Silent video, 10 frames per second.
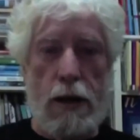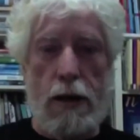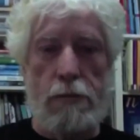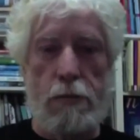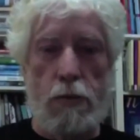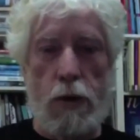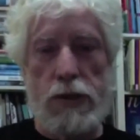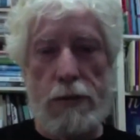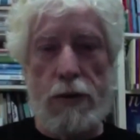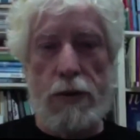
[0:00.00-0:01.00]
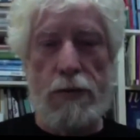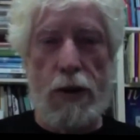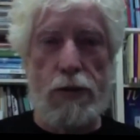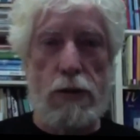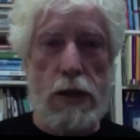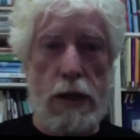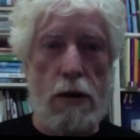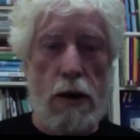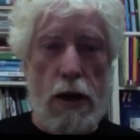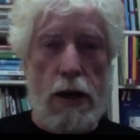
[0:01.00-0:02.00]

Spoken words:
75 years later,